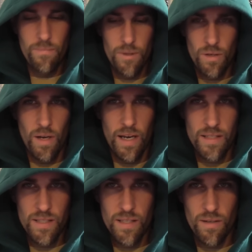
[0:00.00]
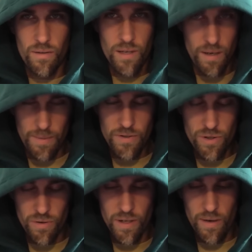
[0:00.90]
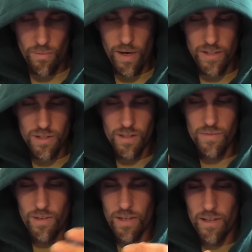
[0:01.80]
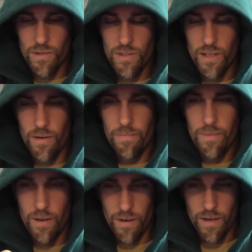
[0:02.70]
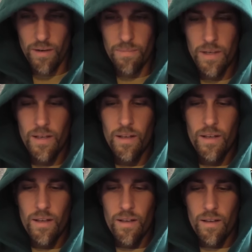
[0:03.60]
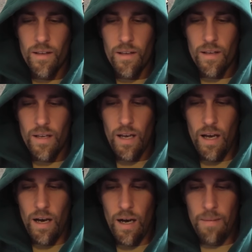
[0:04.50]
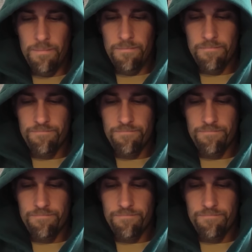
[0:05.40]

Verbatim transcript: you guys still come and tune in and watch these videos. So there you go. Um,